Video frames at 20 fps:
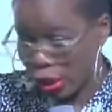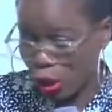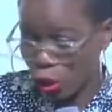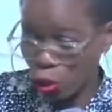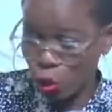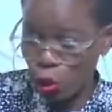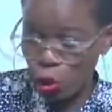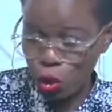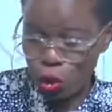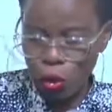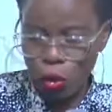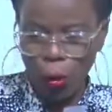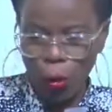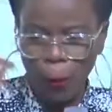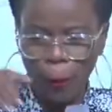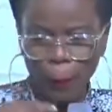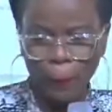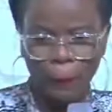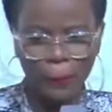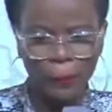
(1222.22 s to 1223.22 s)
the truth you
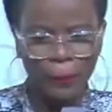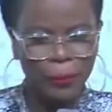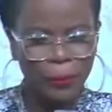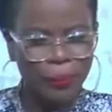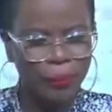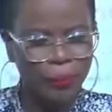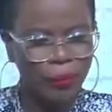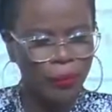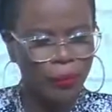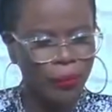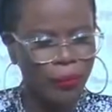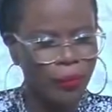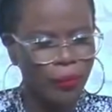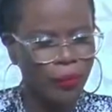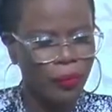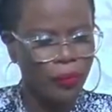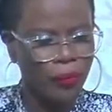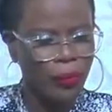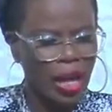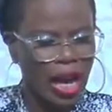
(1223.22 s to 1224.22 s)
know.
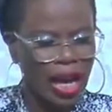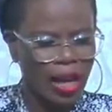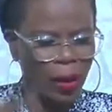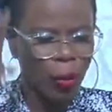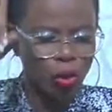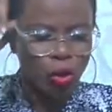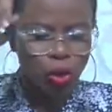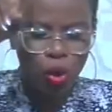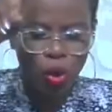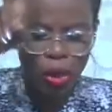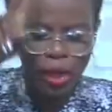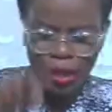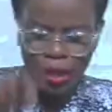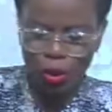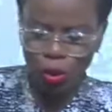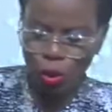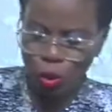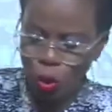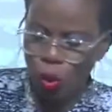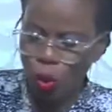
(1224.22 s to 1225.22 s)
And I want to look
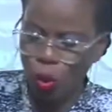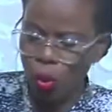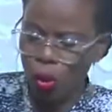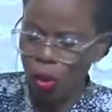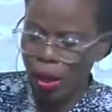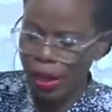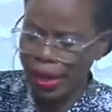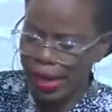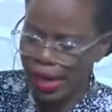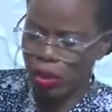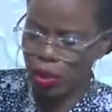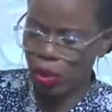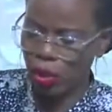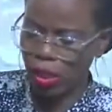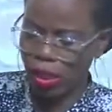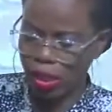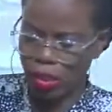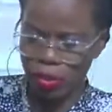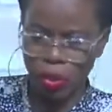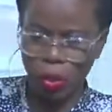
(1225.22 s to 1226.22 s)
at two case
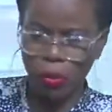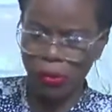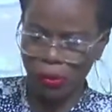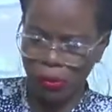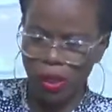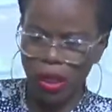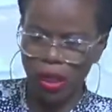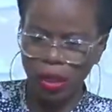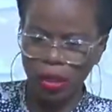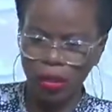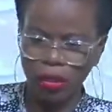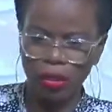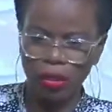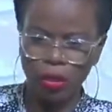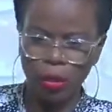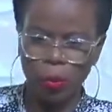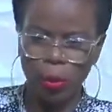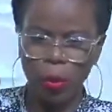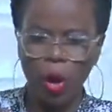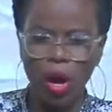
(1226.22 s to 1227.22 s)
studies, or three.
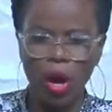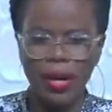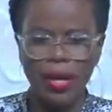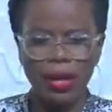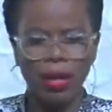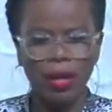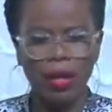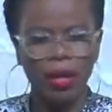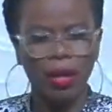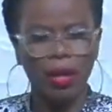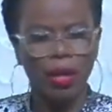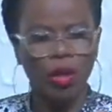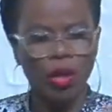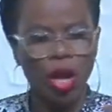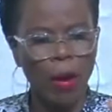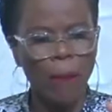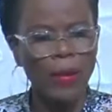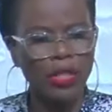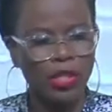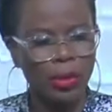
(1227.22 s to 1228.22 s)
Number one,
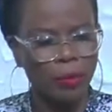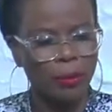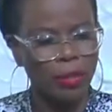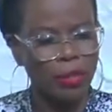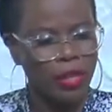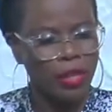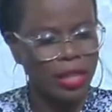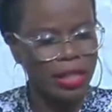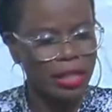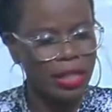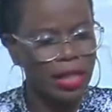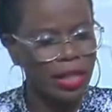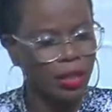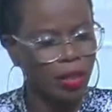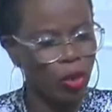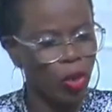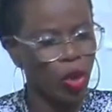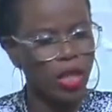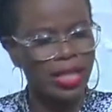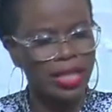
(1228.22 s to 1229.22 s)
Numbers chapter 13.
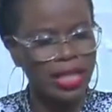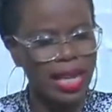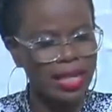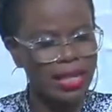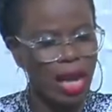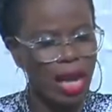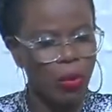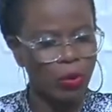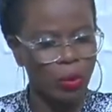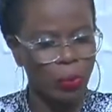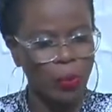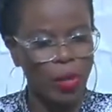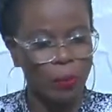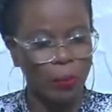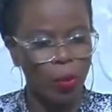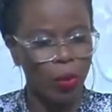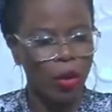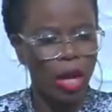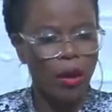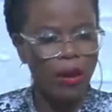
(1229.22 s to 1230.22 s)
The Lord sent out the
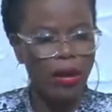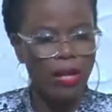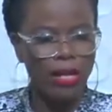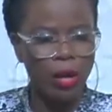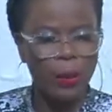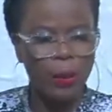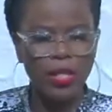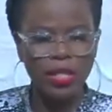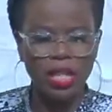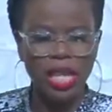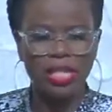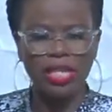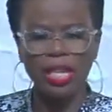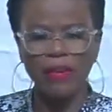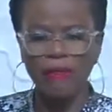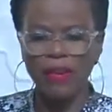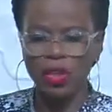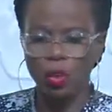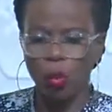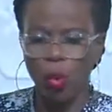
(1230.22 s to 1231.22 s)
people. Numbers
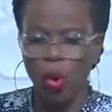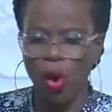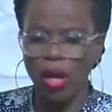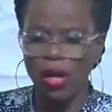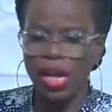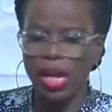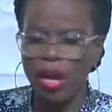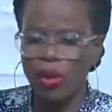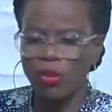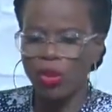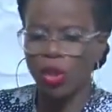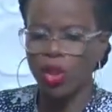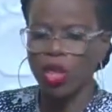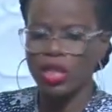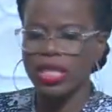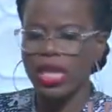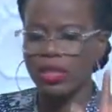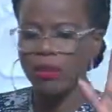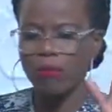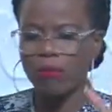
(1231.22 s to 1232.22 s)
13 verse 1. Now the Lord
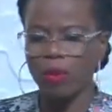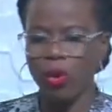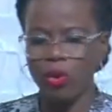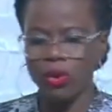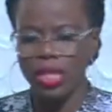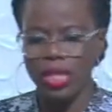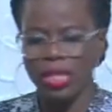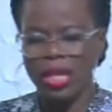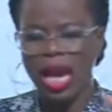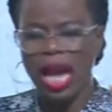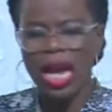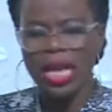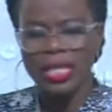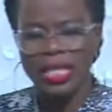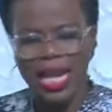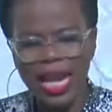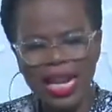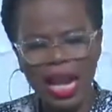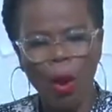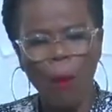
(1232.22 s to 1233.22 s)
said to Moses,
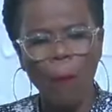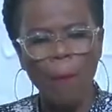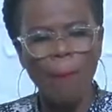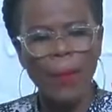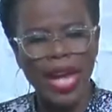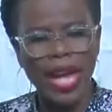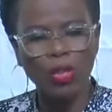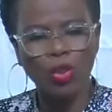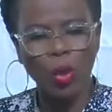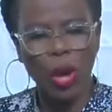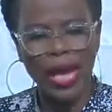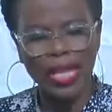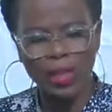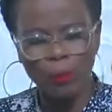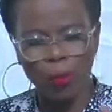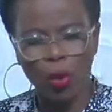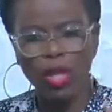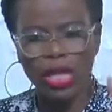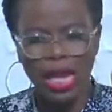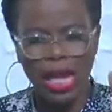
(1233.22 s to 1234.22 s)
send out men to
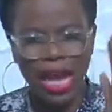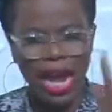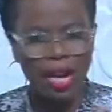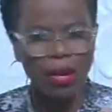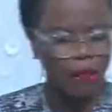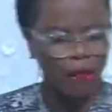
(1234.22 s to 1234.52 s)
explore the land